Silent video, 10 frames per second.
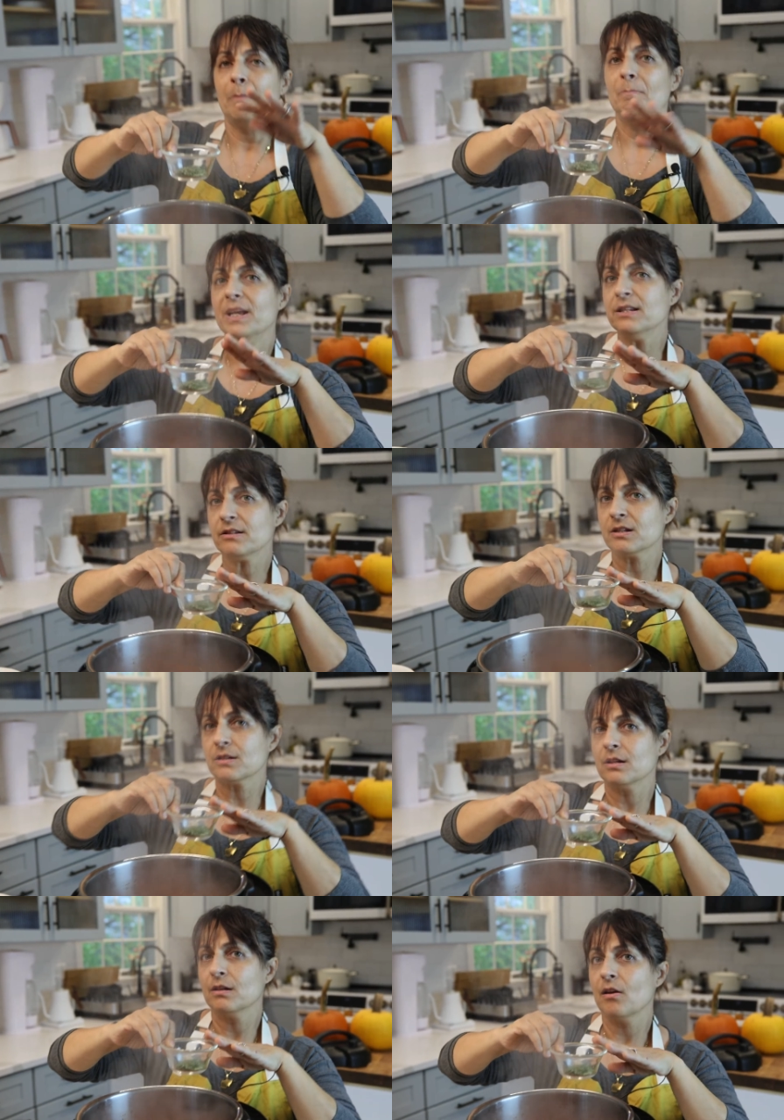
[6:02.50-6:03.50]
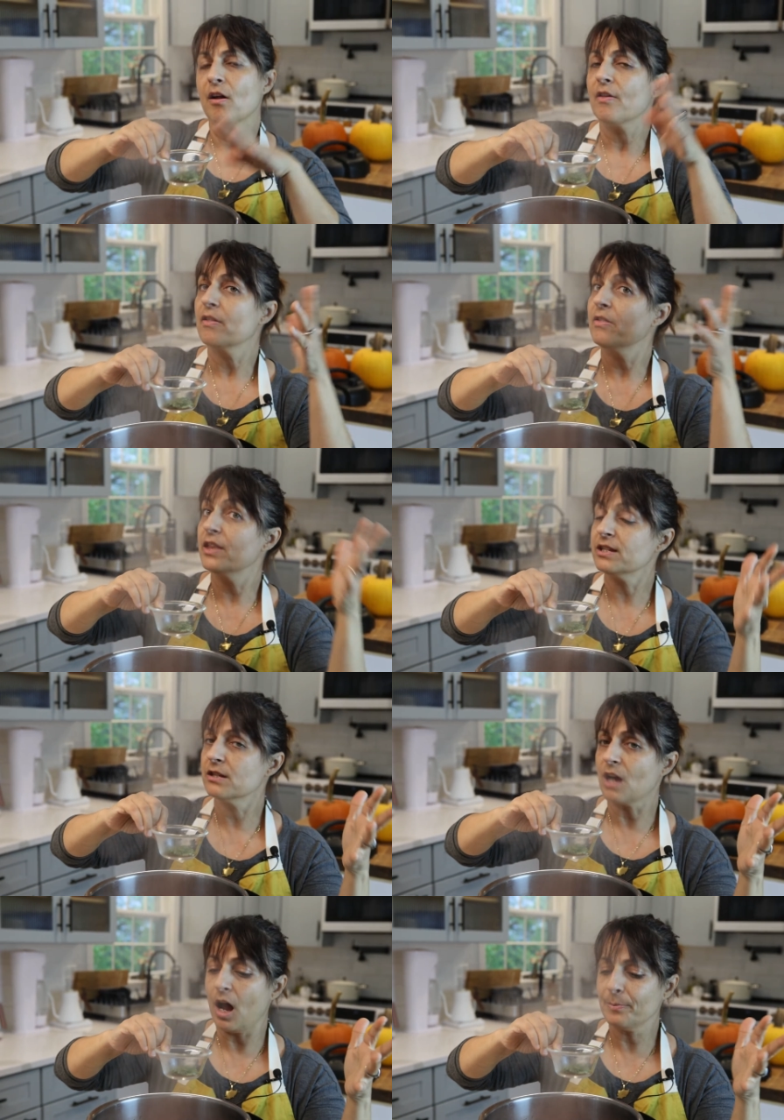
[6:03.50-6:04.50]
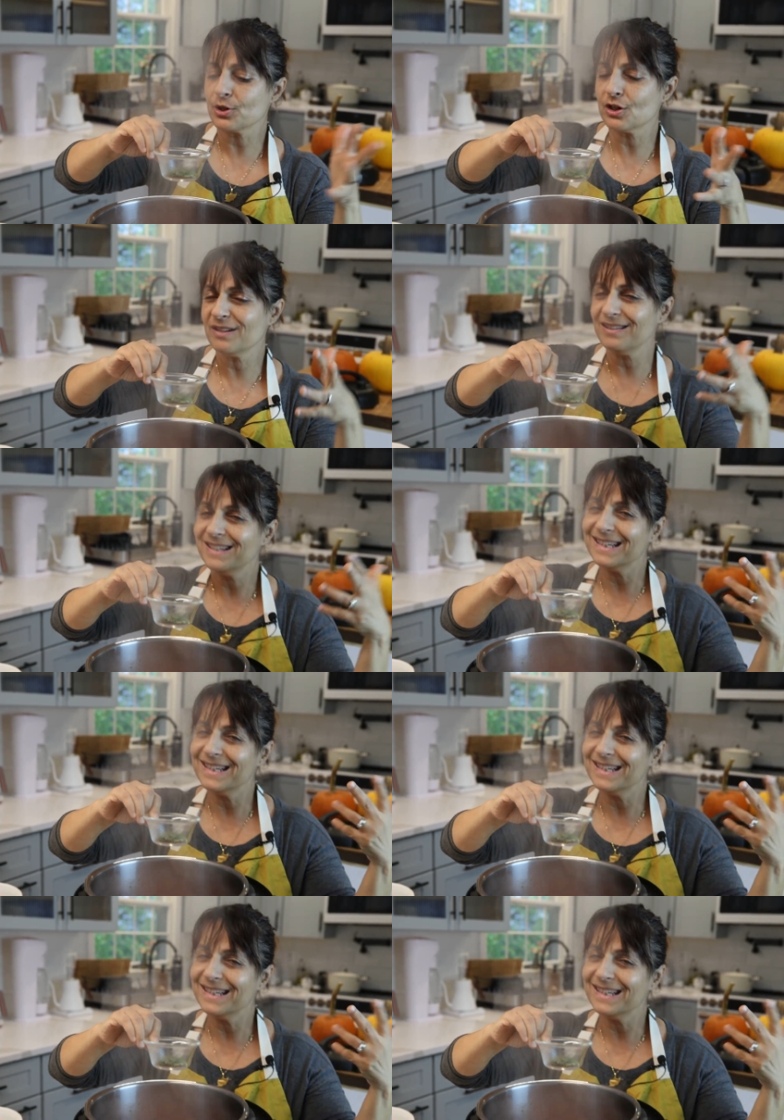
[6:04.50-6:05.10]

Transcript: Mince. This is optional.